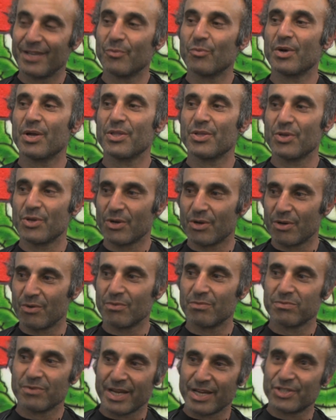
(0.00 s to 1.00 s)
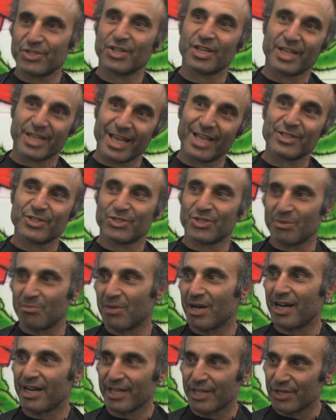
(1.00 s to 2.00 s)
When you're racing against
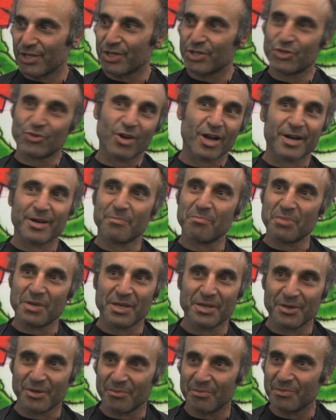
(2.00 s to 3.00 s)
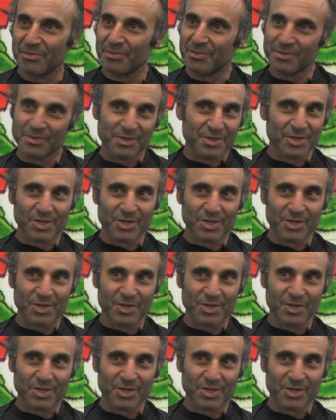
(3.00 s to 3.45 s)
somebody and you're trying to beat them,